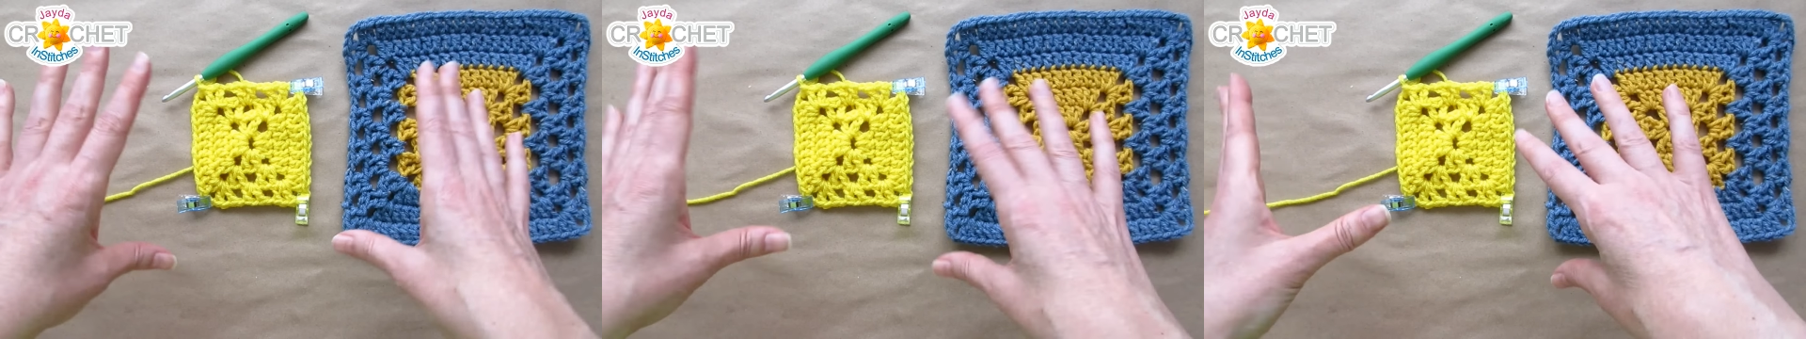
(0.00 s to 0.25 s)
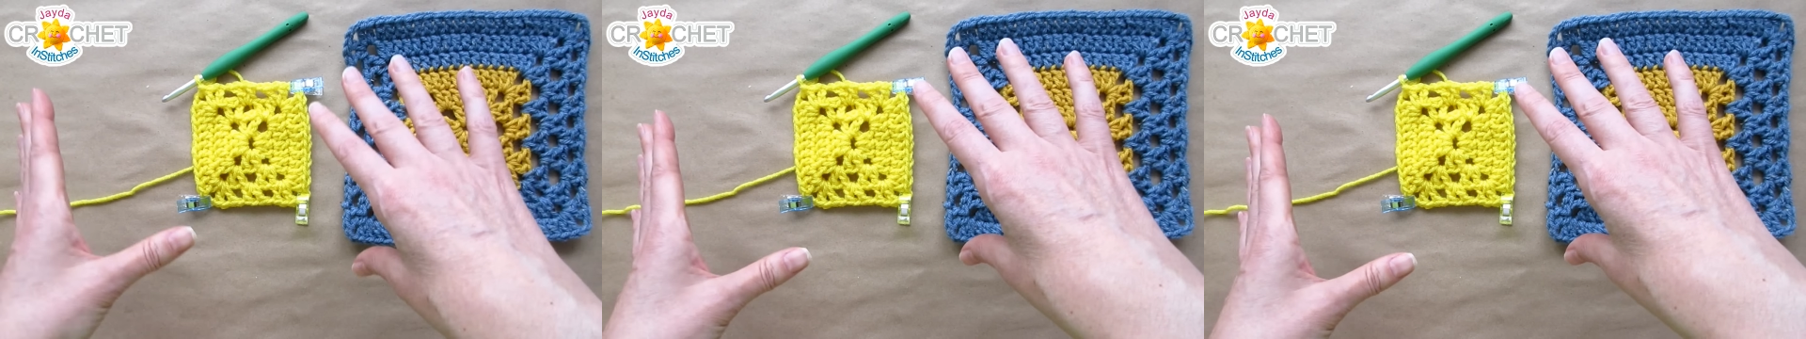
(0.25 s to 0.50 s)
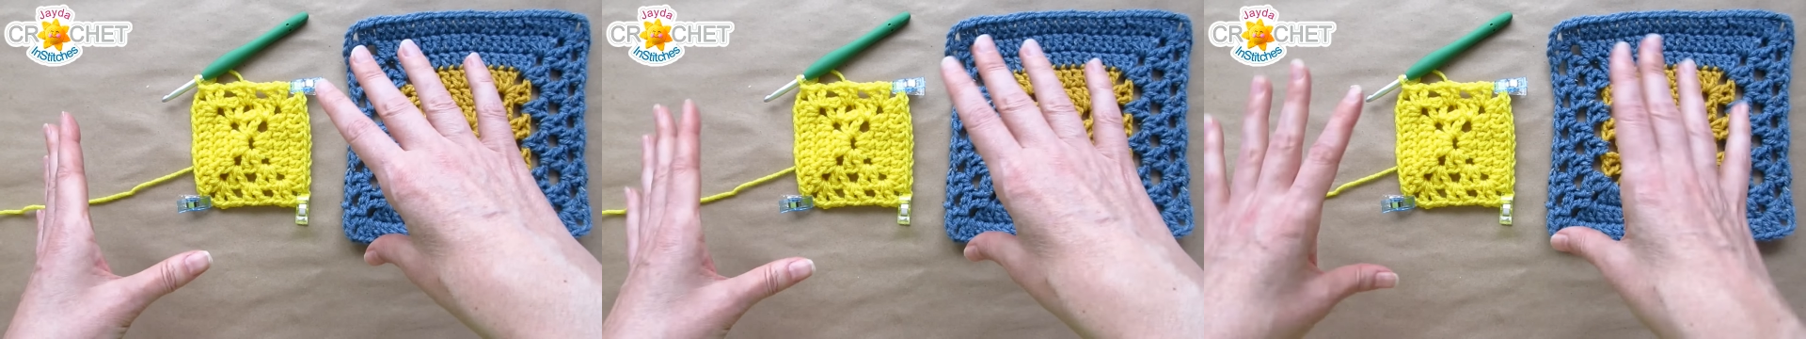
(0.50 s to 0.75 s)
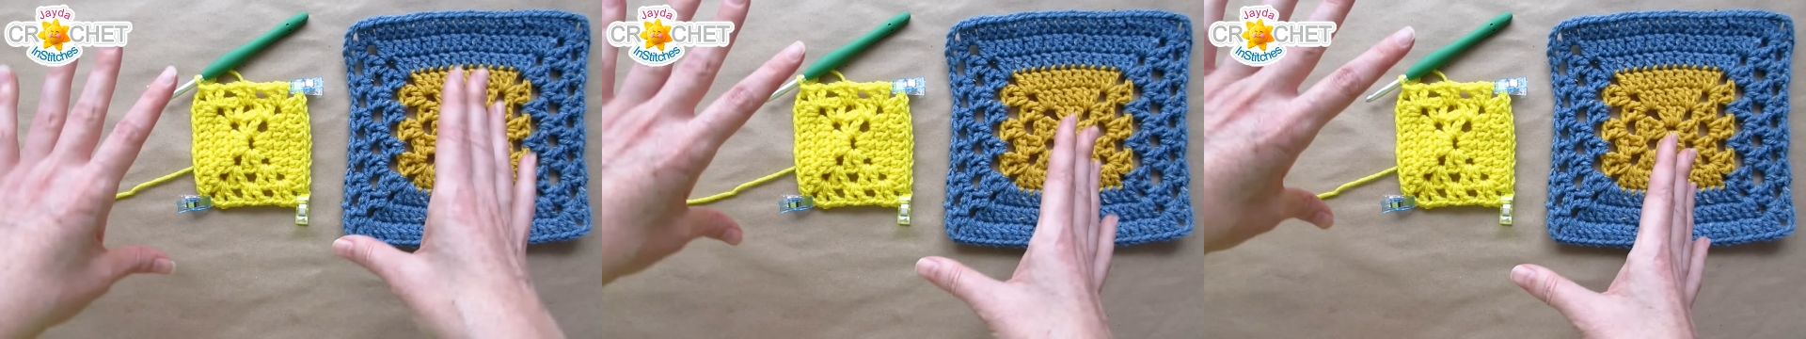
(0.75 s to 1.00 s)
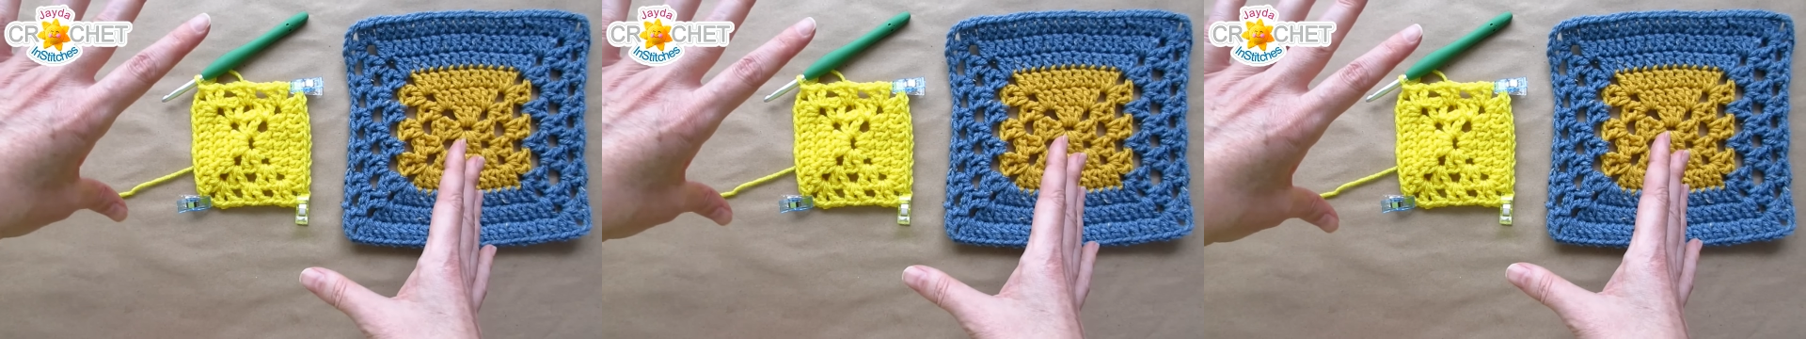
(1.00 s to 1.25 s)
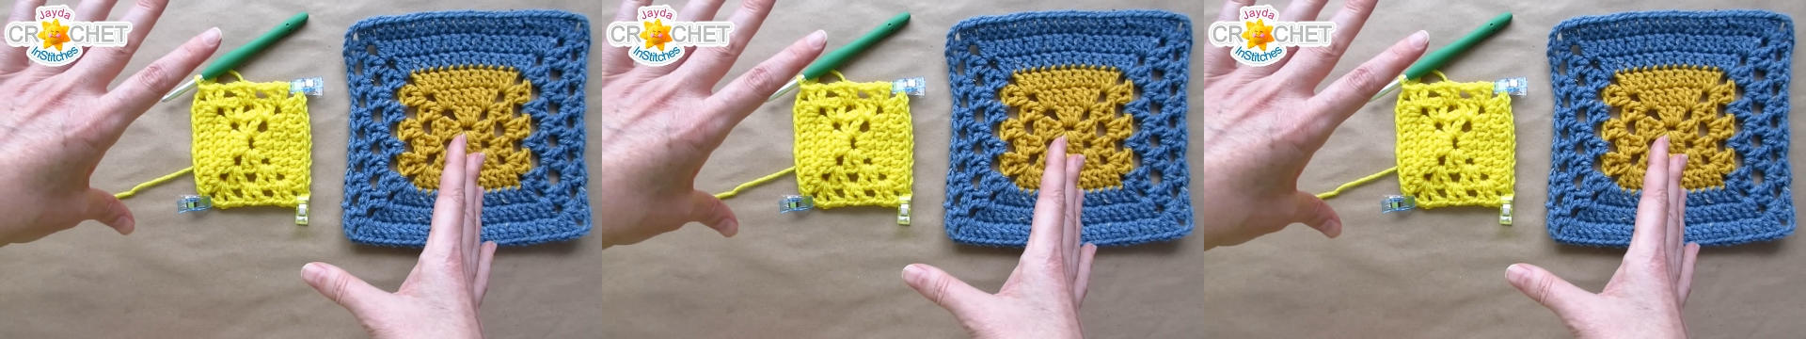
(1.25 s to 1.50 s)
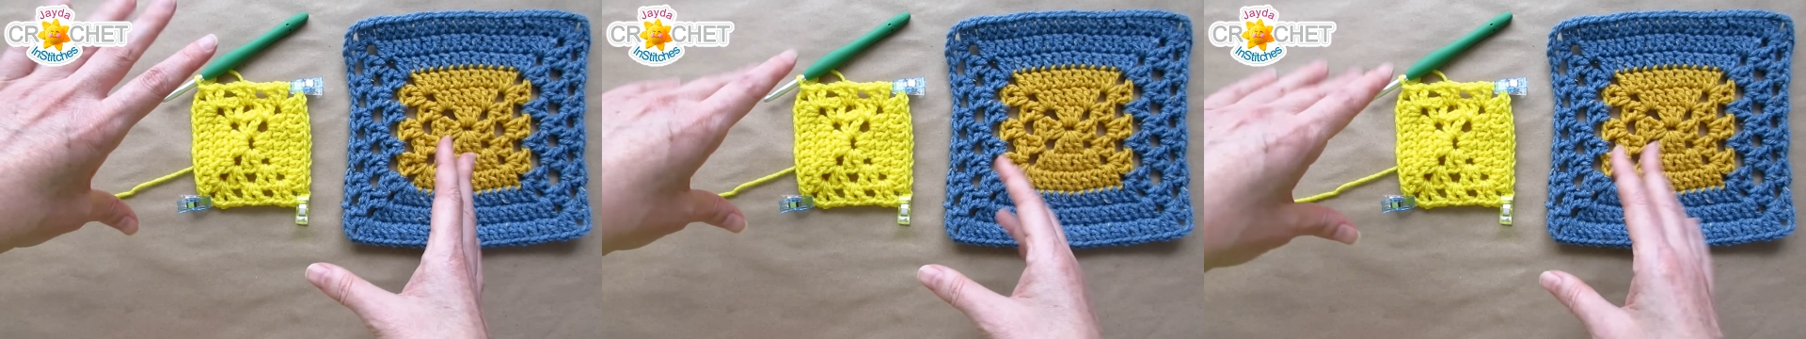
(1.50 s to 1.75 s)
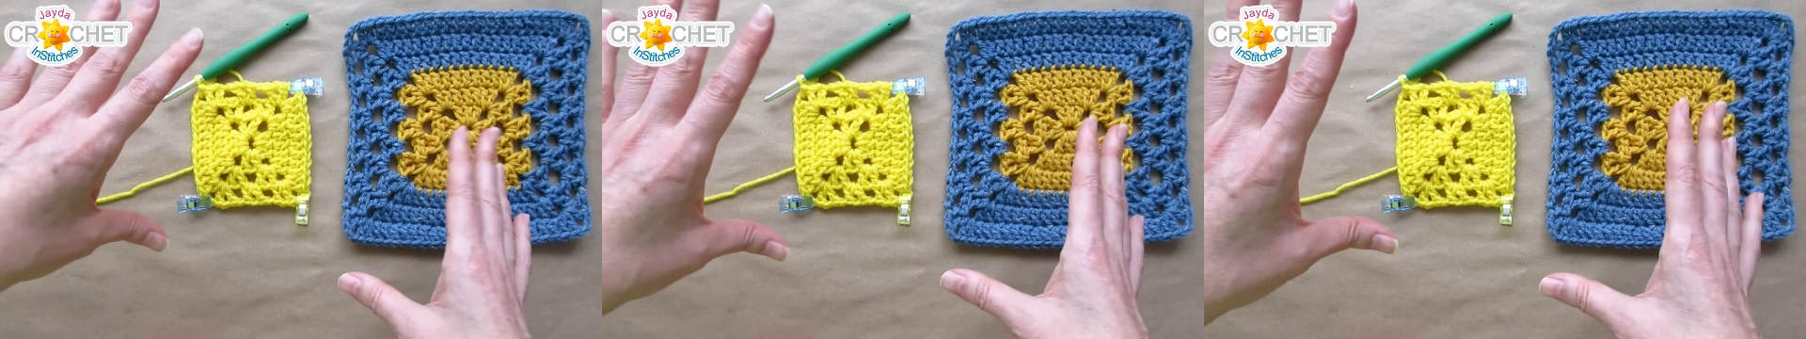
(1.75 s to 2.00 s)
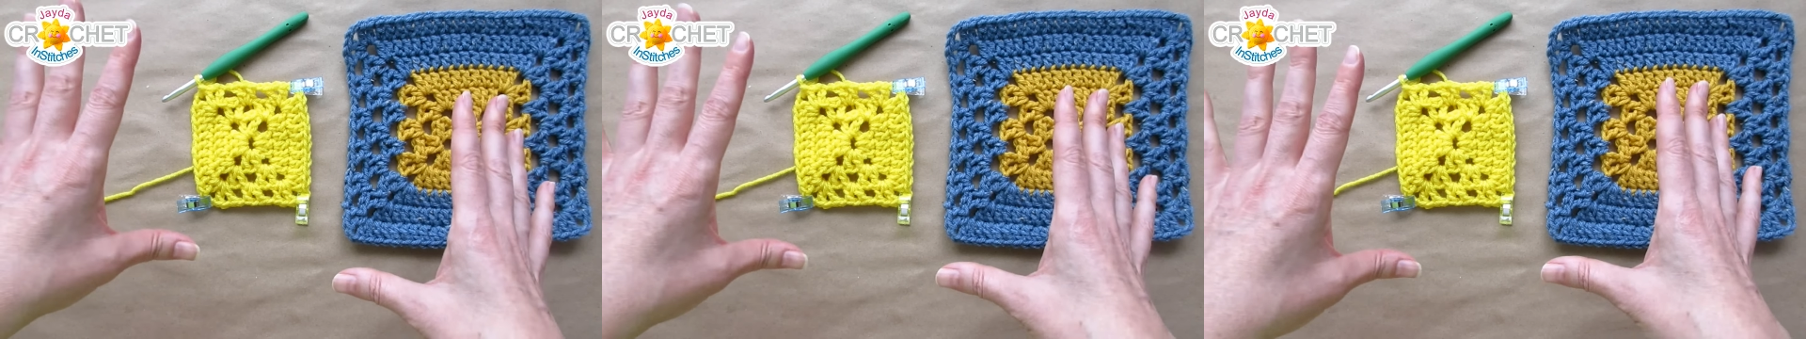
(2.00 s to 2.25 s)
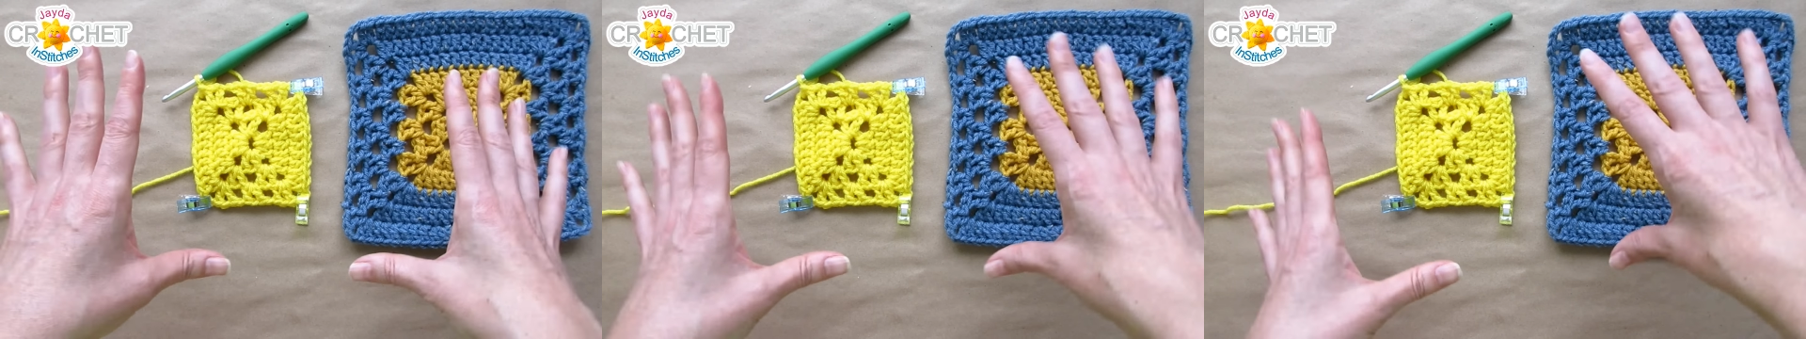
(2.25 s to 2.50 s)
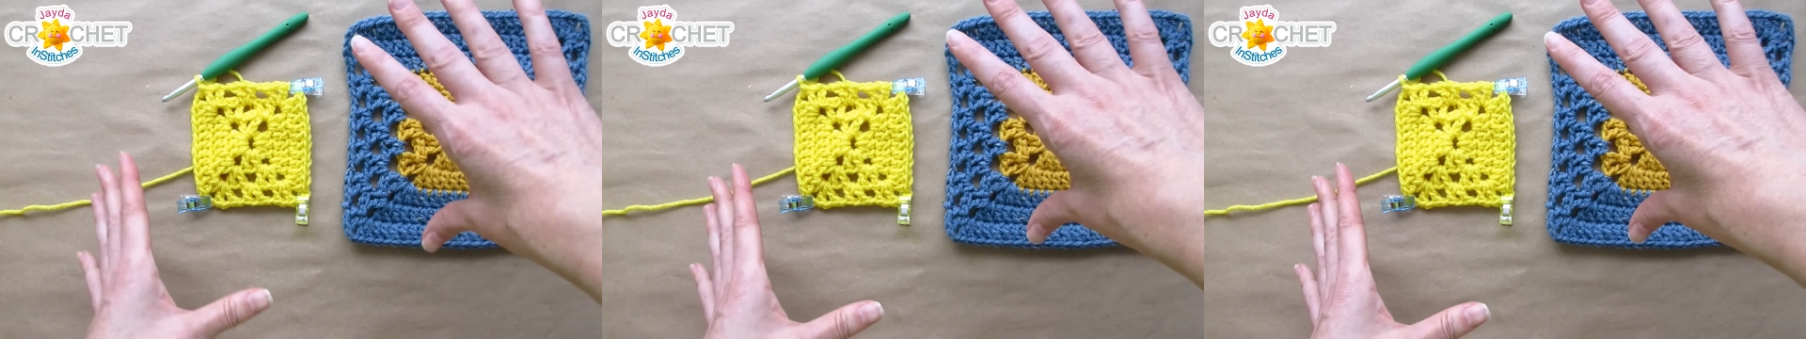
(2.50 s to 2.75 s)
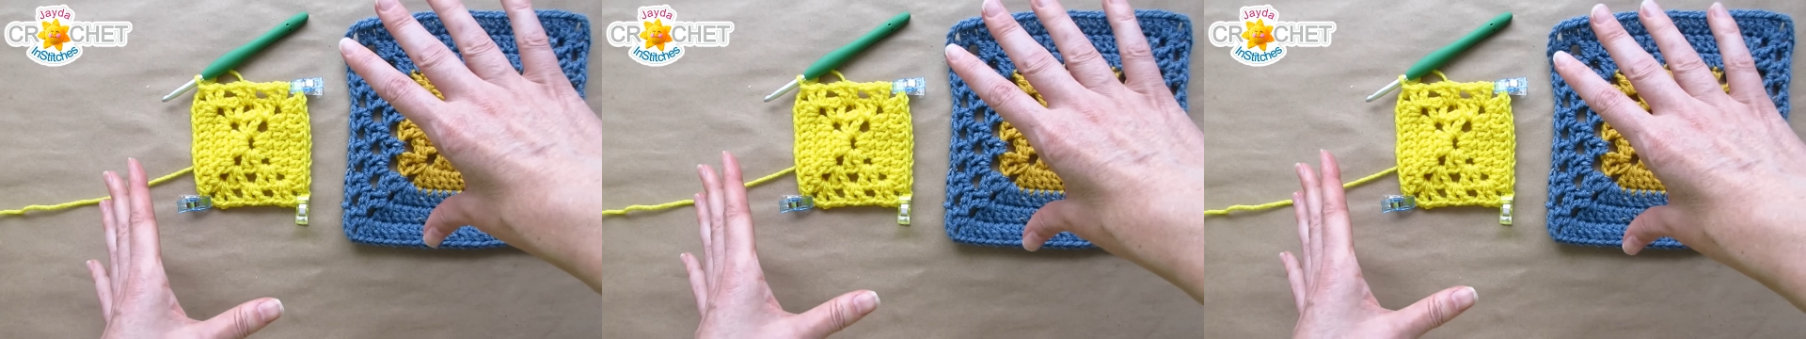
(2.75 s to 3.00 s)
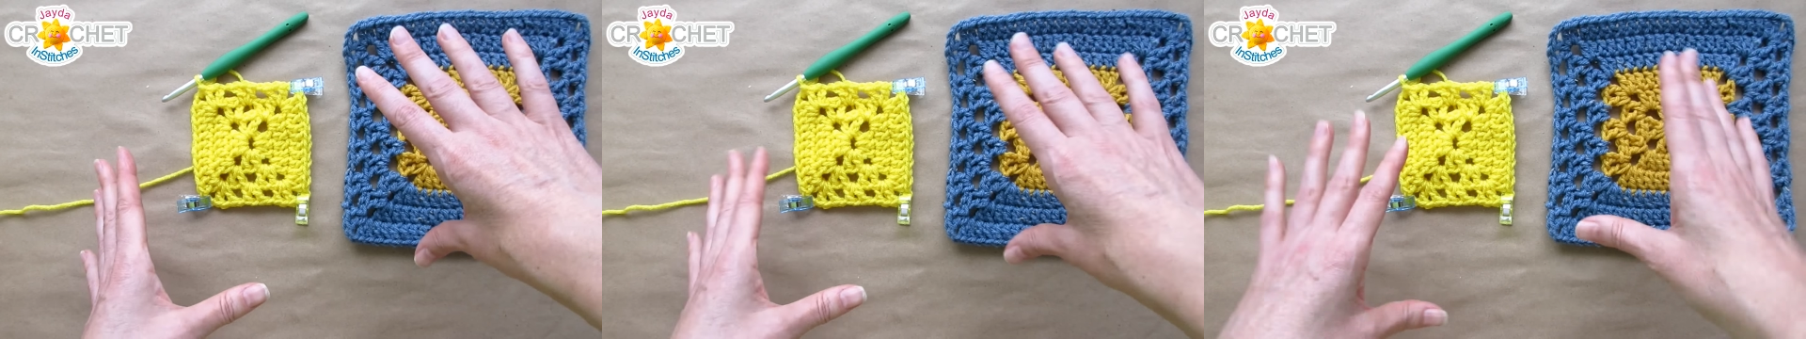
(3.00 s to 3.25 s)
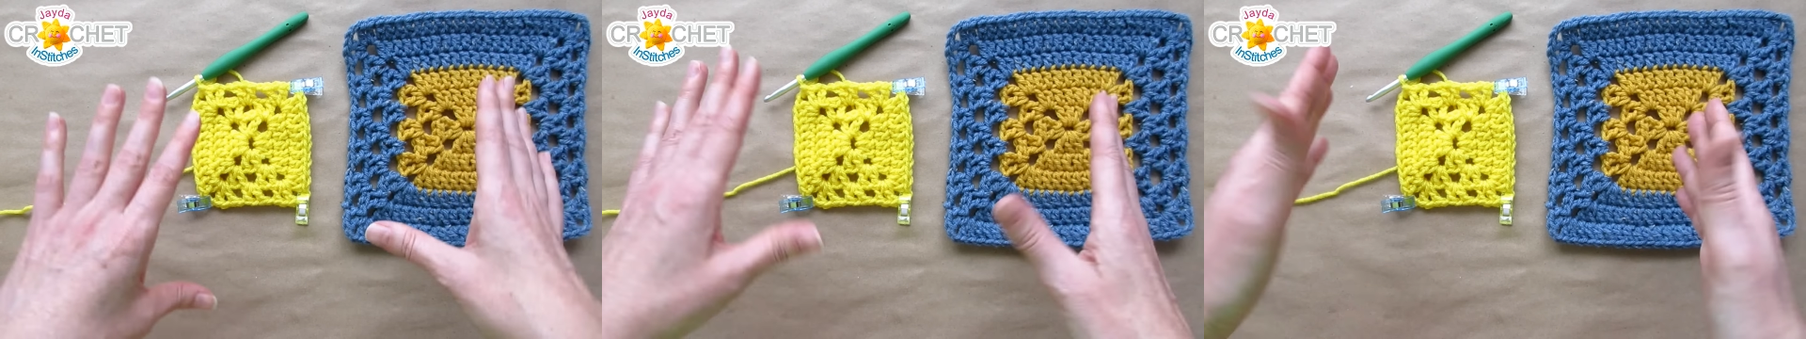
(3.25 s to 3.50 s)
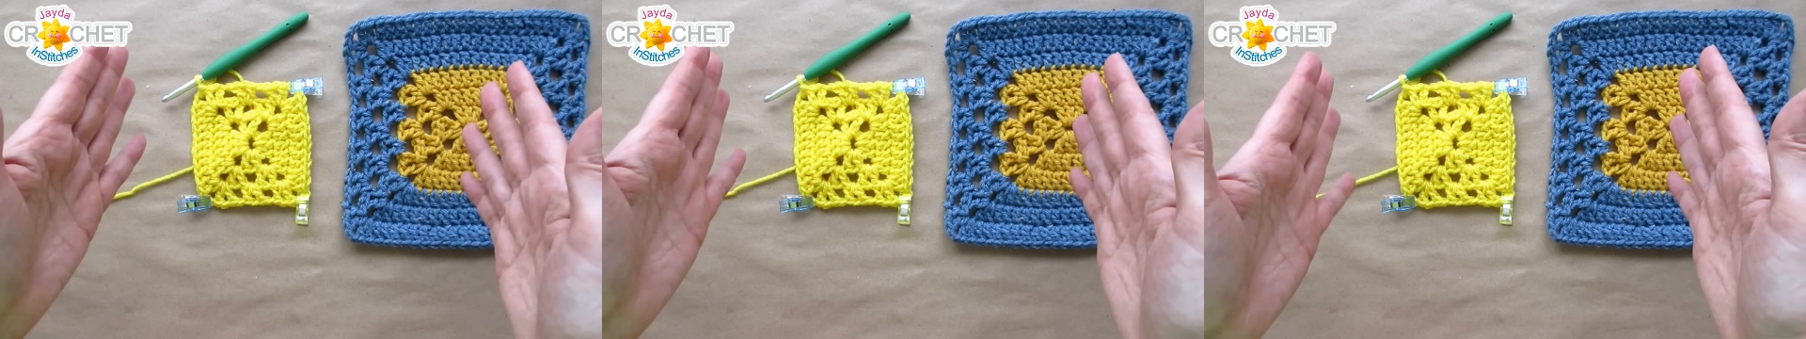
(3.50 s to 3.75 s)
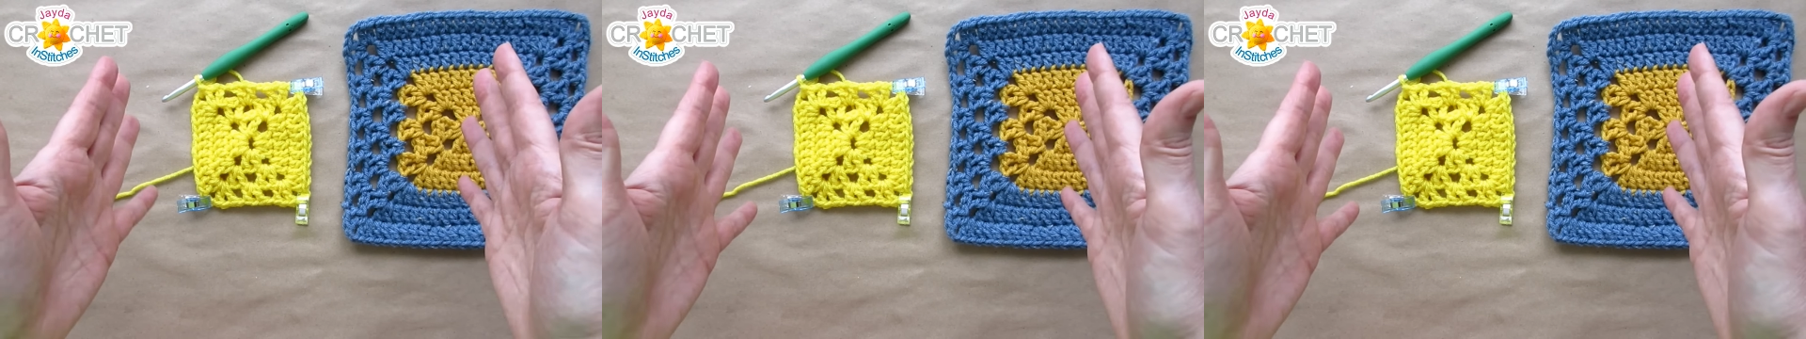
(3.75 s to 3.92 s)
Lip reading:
Nobody's mouth can be seen.